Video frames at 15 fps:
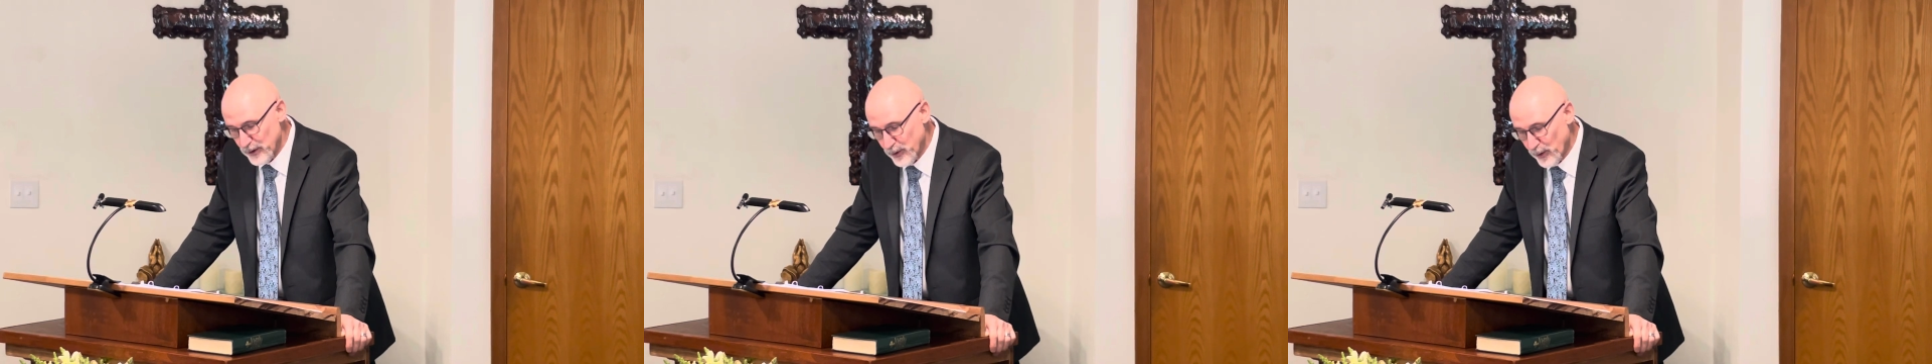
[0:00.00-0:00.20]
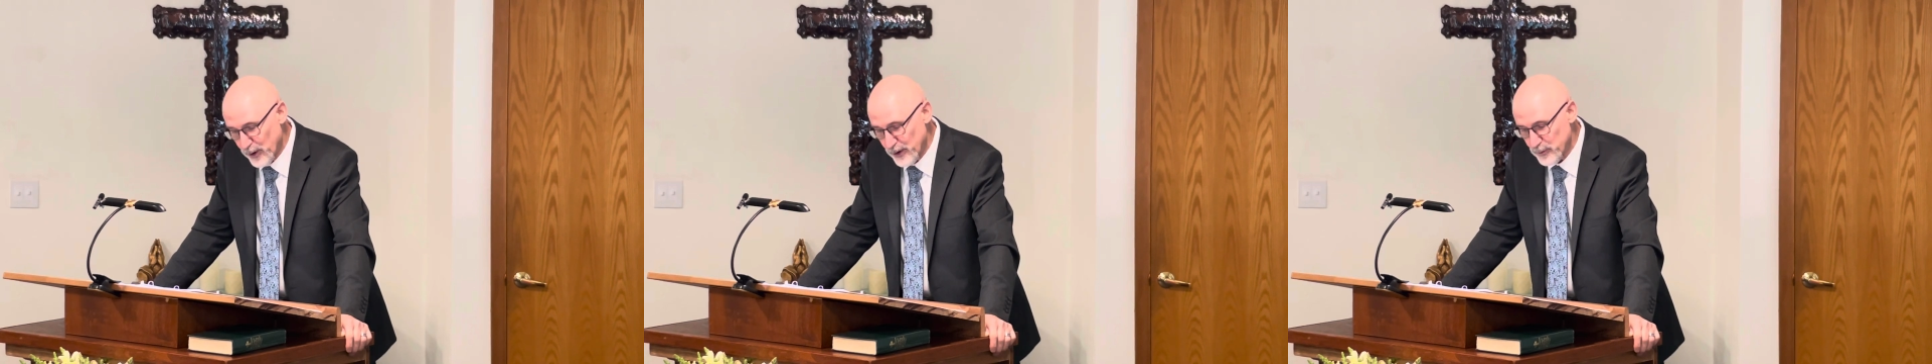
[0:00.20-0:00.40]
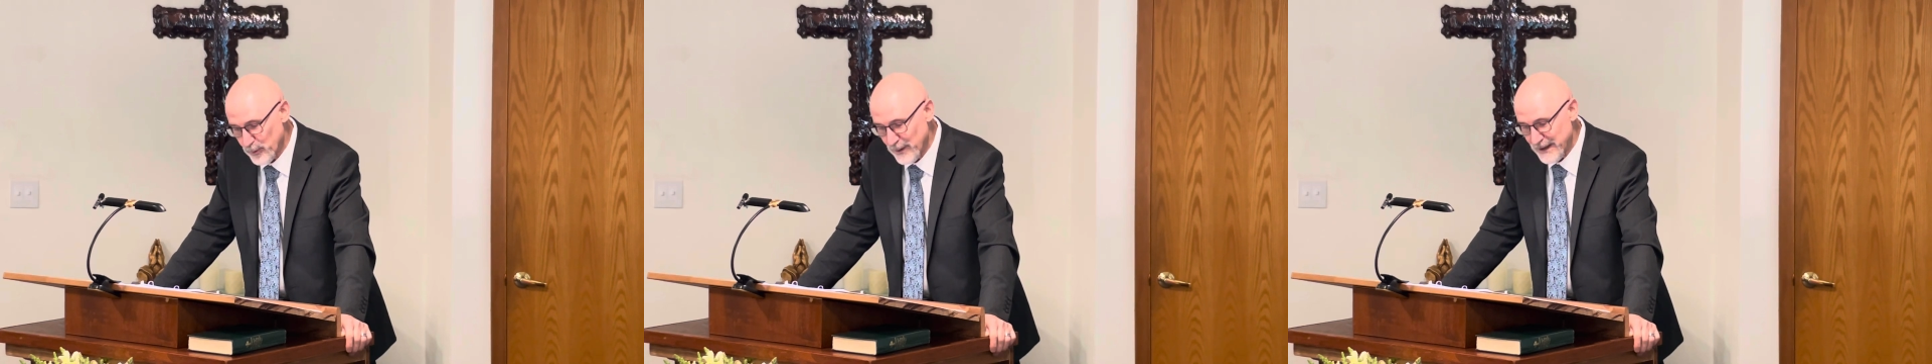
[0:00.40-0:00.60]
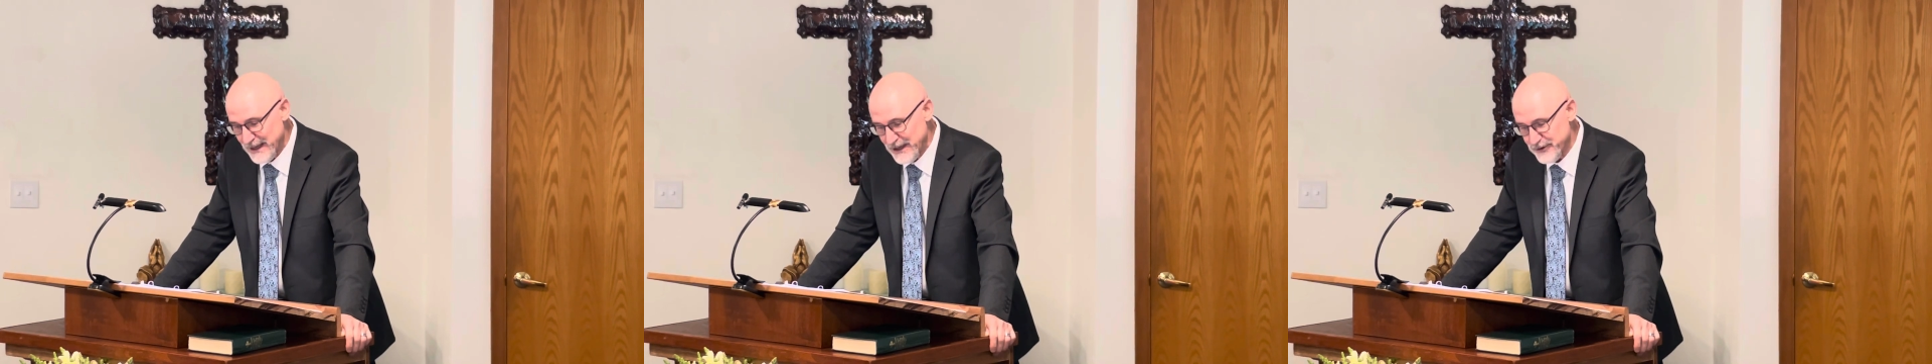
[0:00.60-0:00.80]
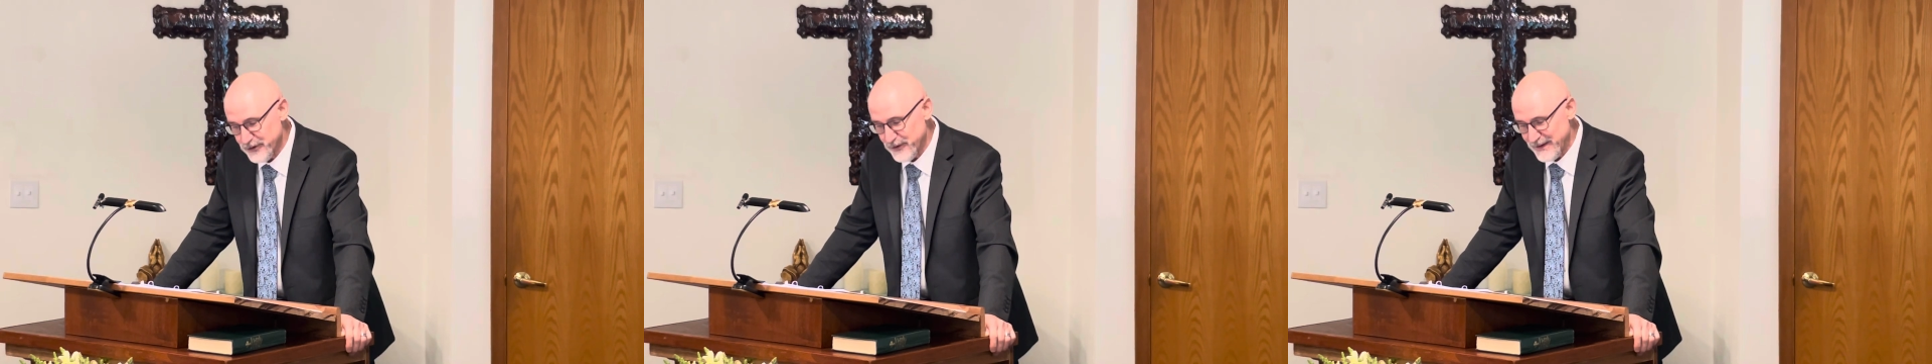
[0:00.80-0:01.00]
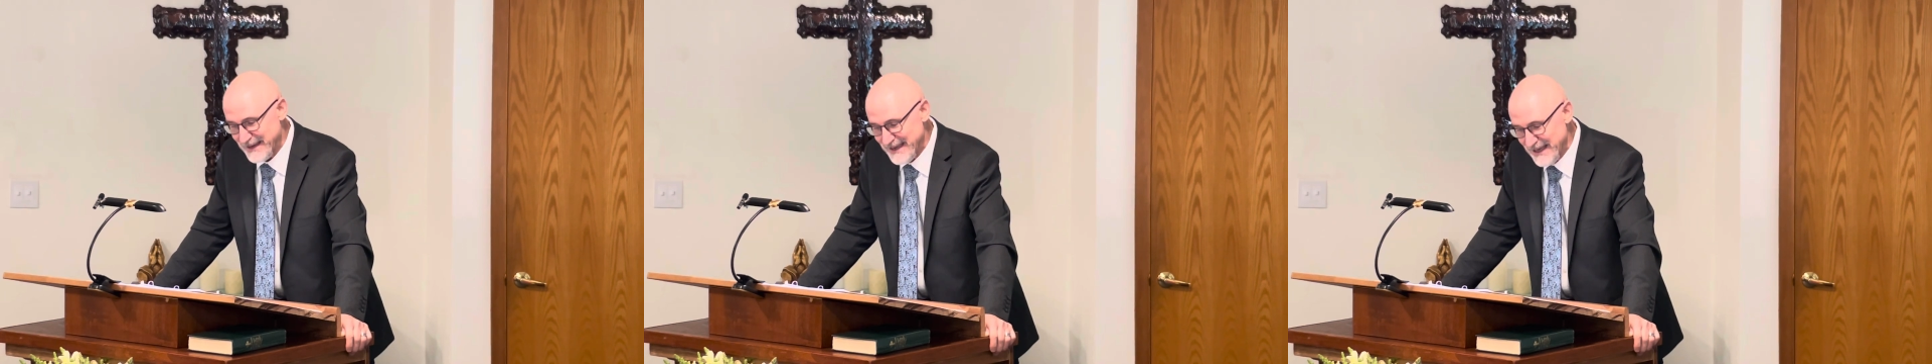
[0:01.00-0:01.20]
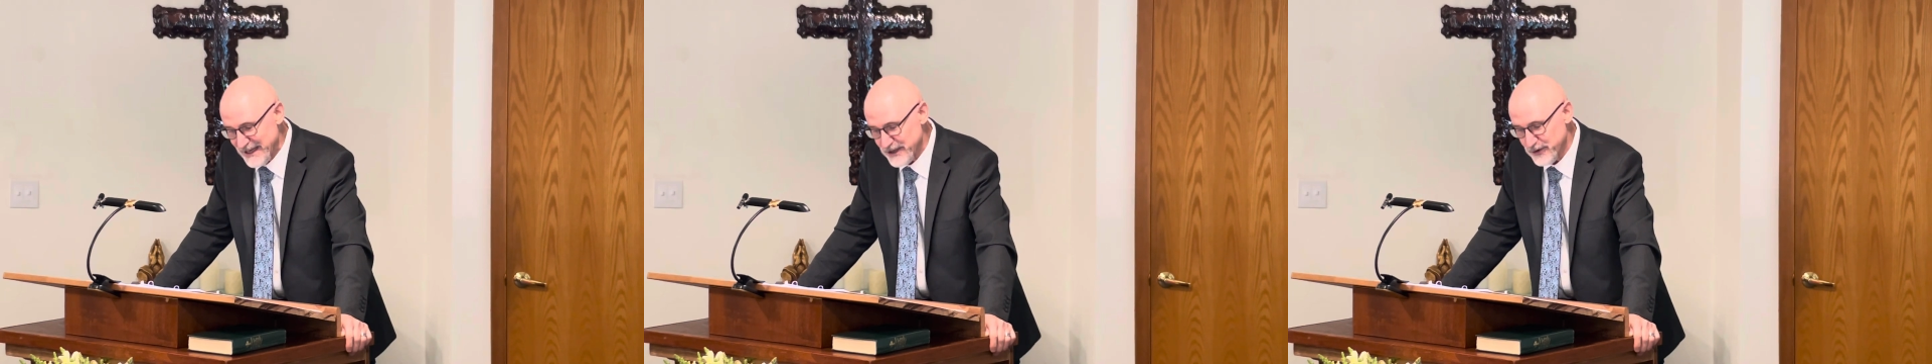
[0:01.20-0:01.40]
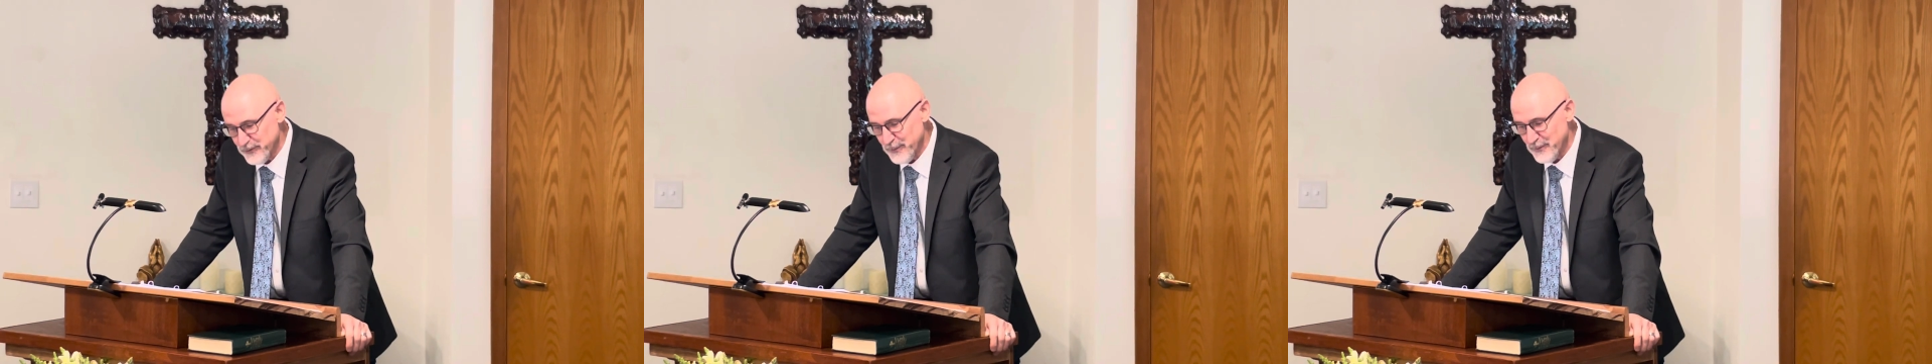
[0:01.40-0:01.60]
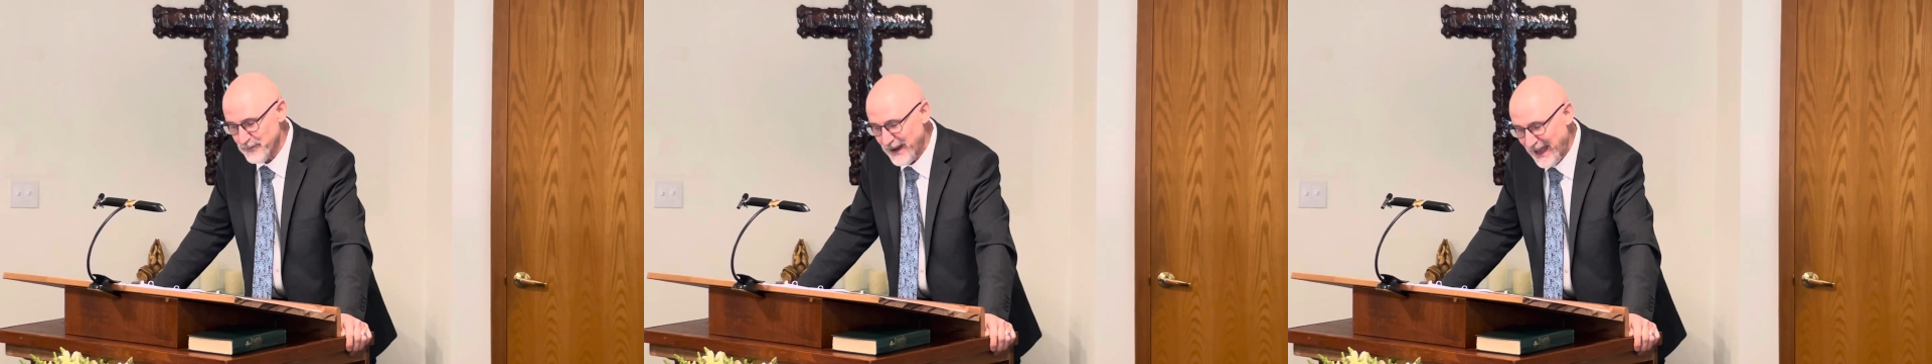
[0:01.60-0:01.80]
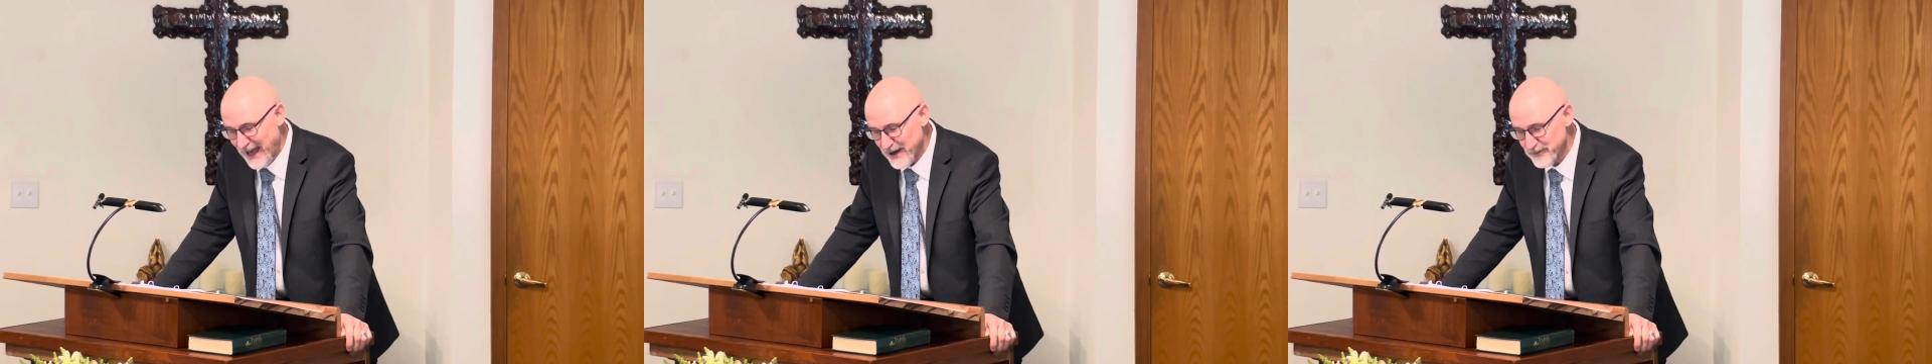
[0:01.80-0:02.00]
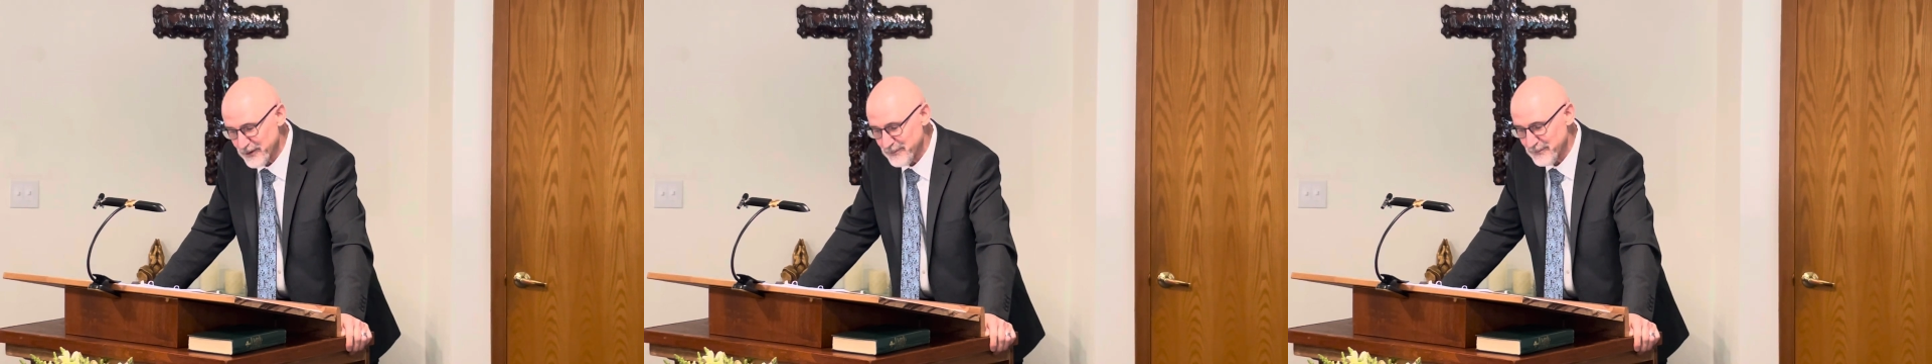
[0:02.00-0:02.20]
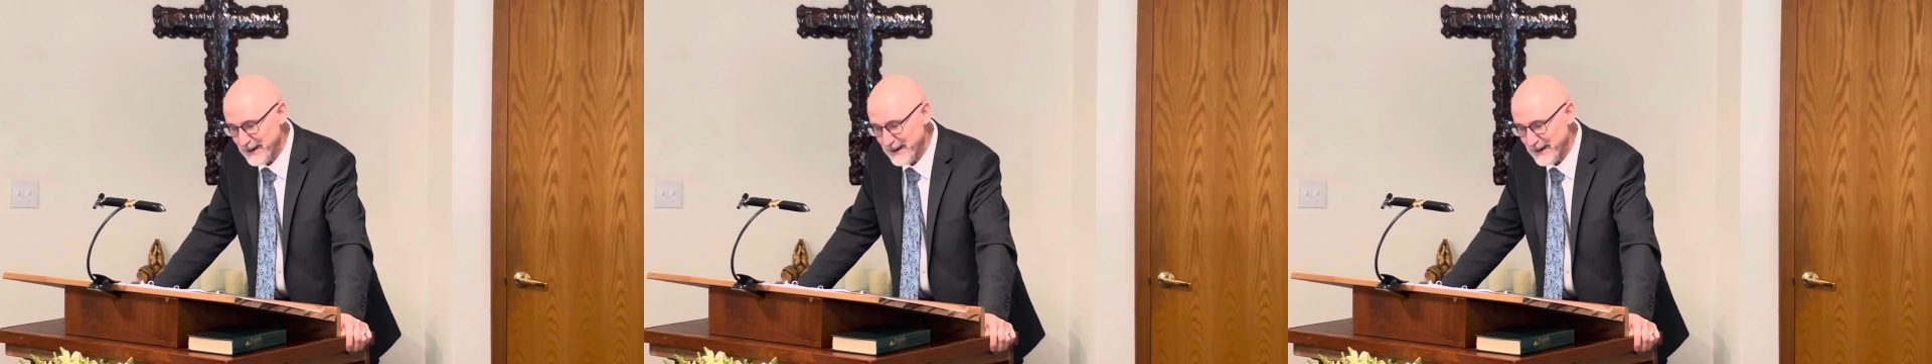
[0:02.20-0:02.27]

Lord, will enter the kingdom of heaven,